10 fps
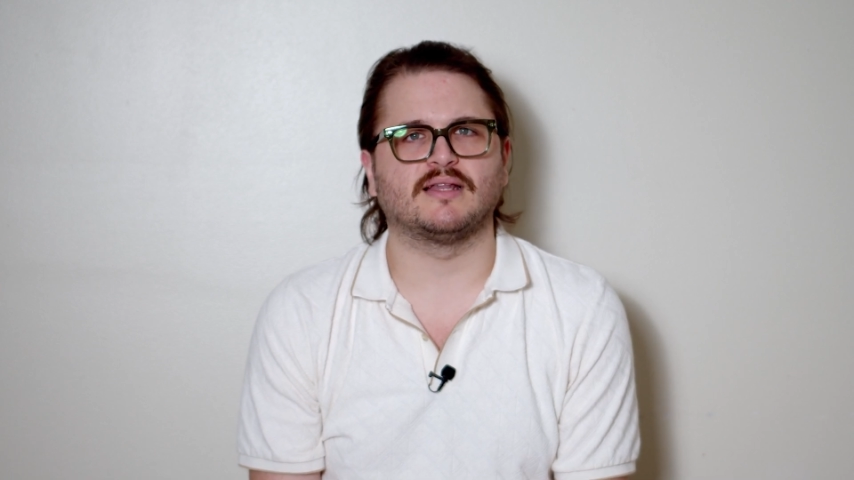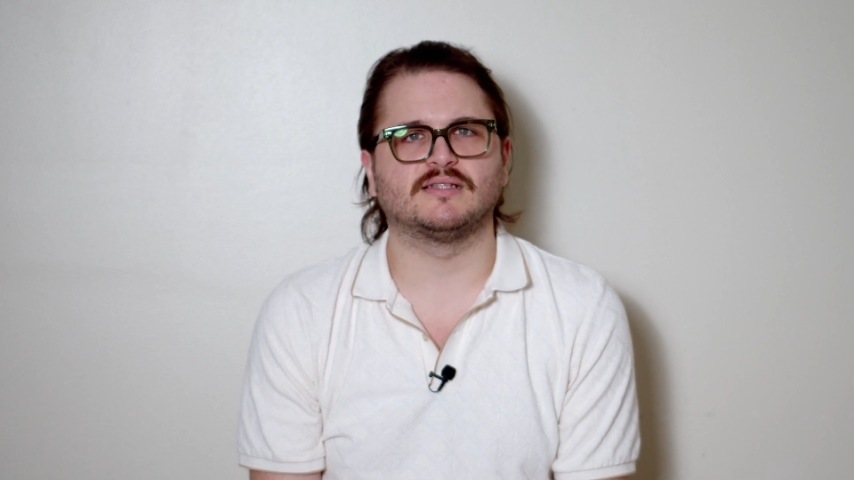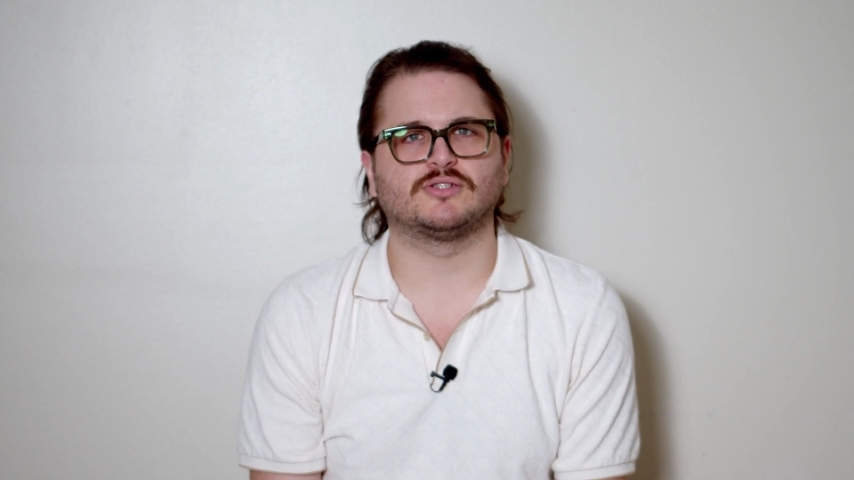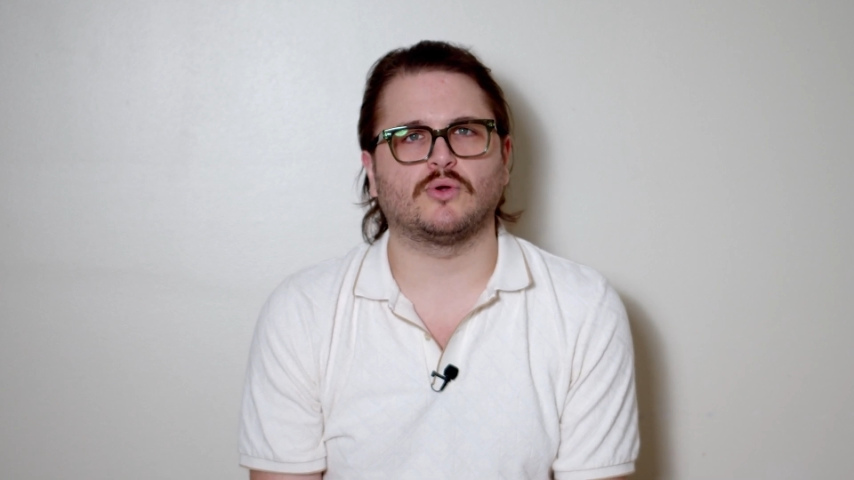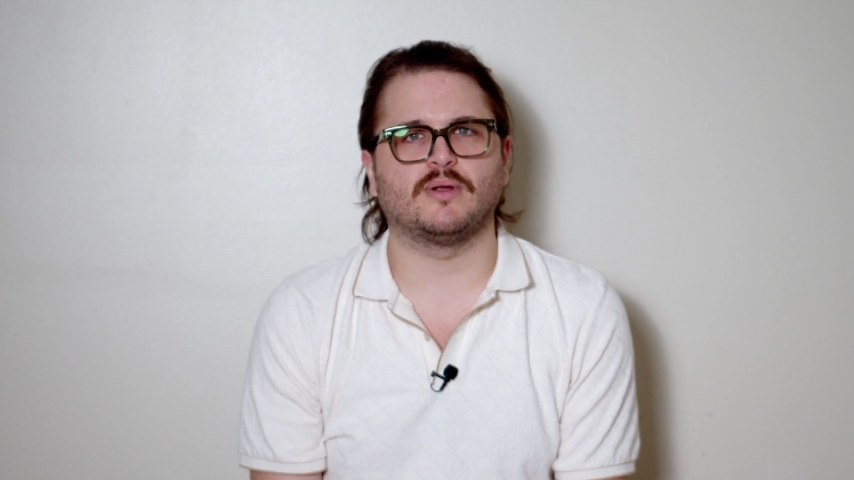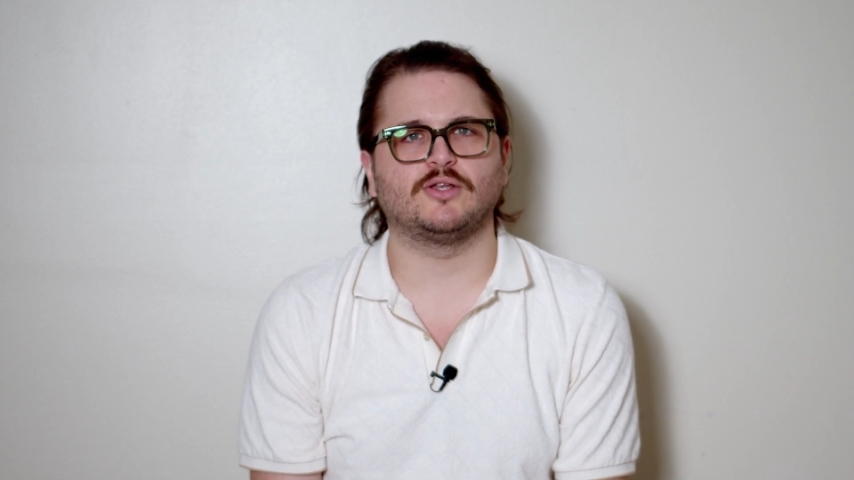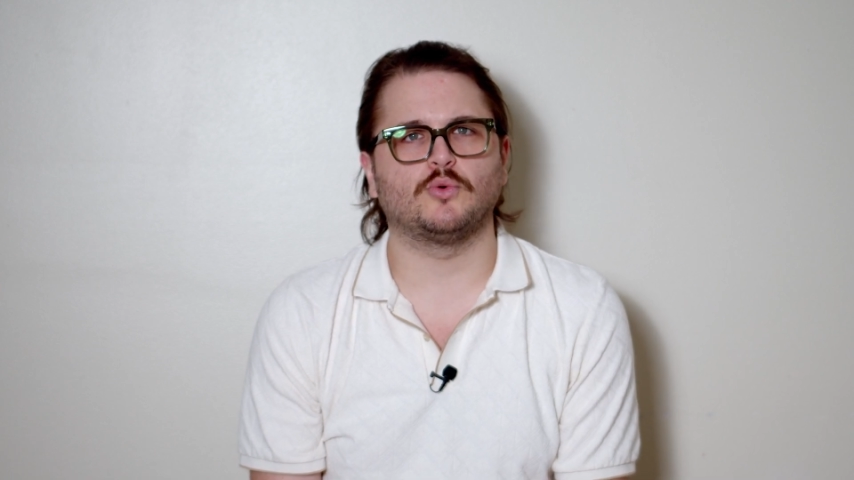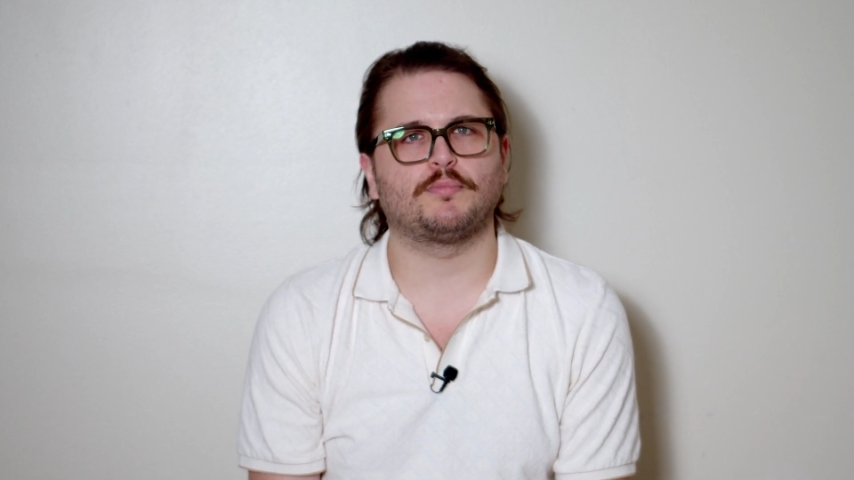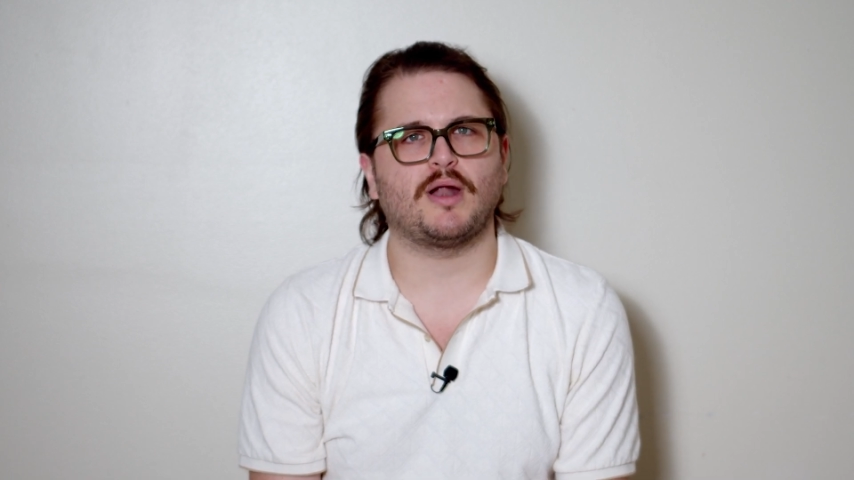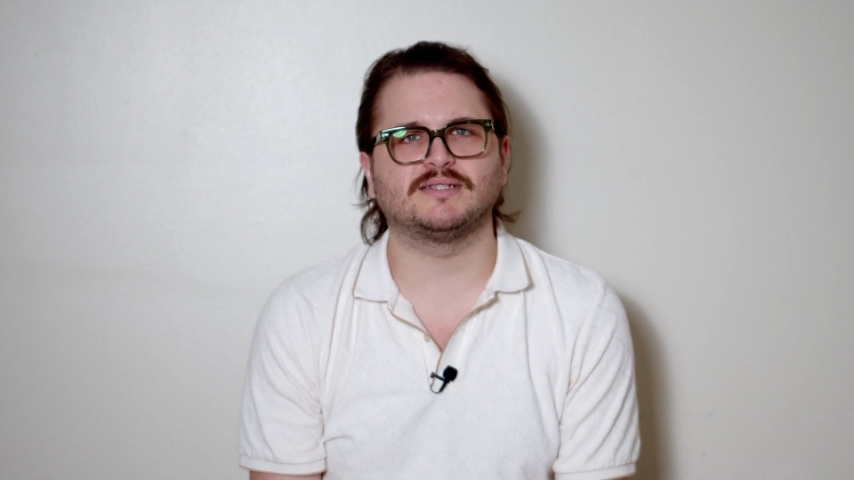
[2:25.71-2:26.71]
of the story to a
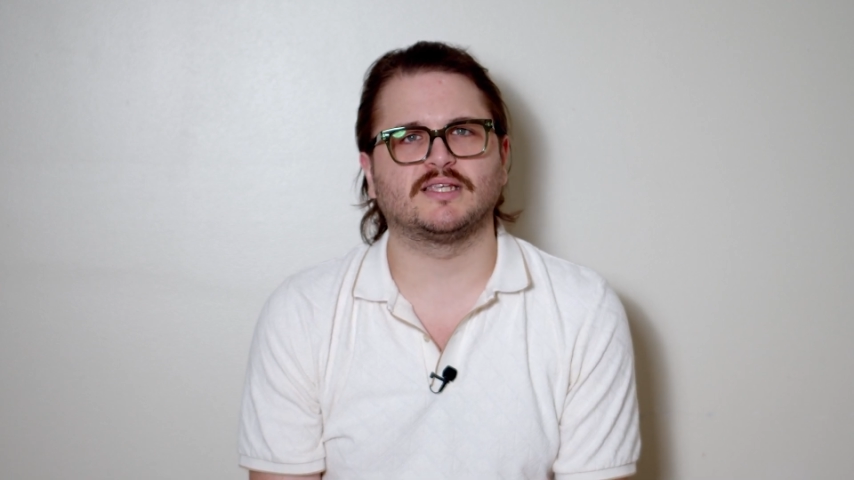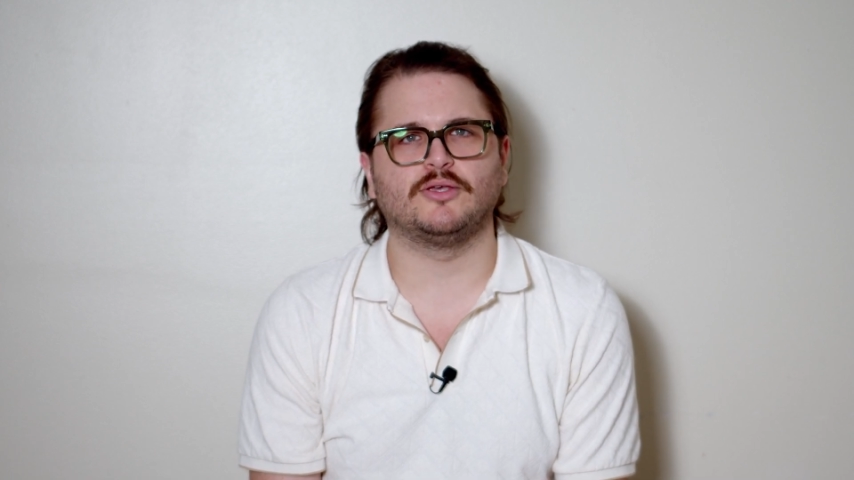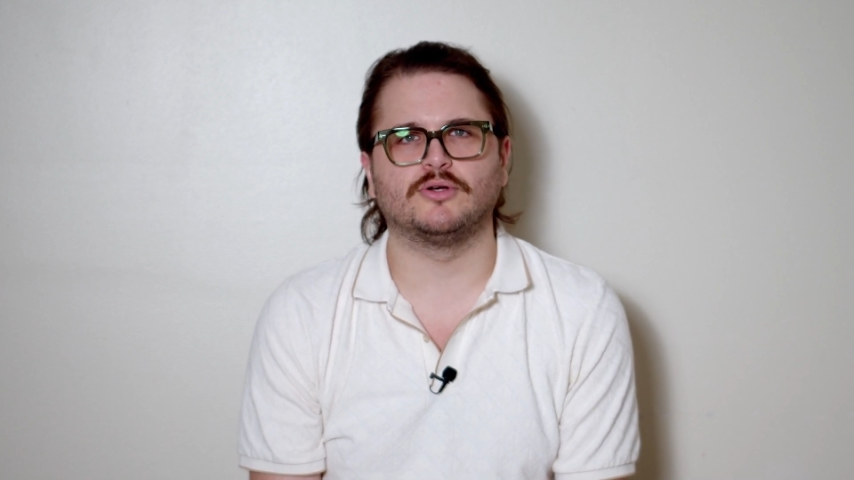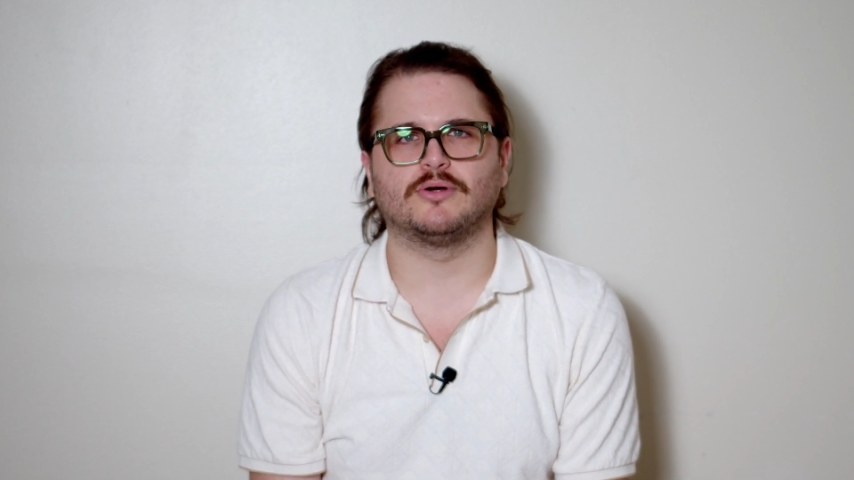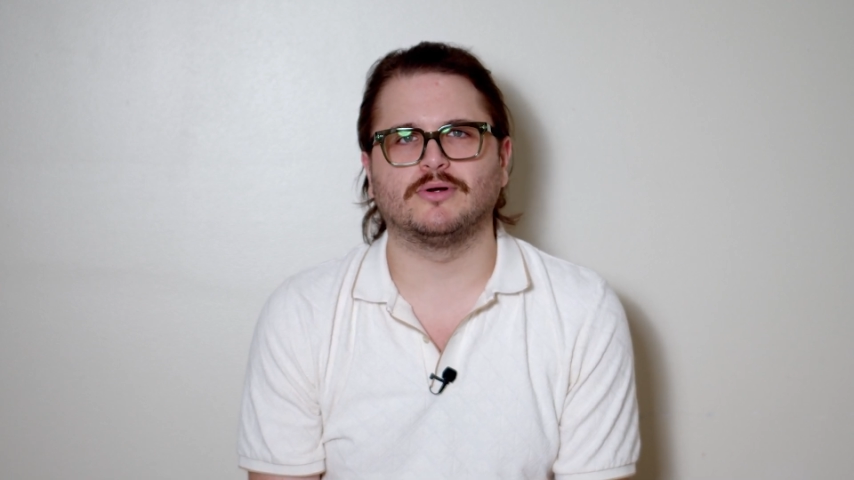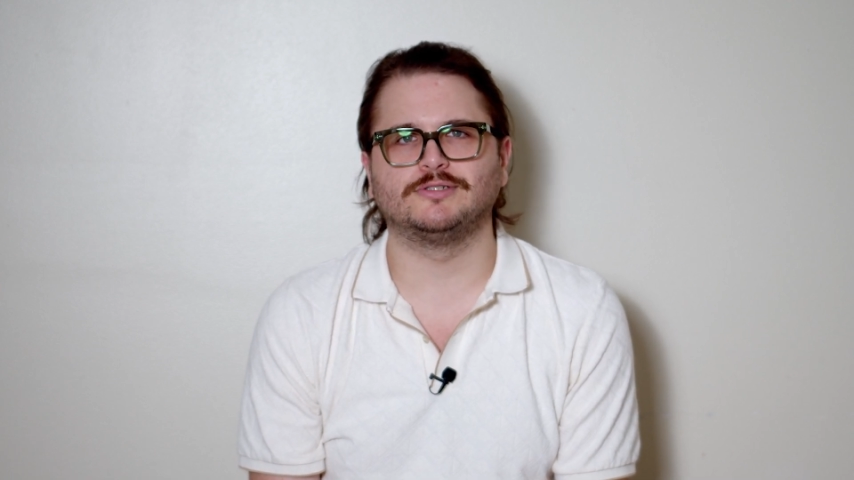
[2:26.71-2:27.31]
prosecutor or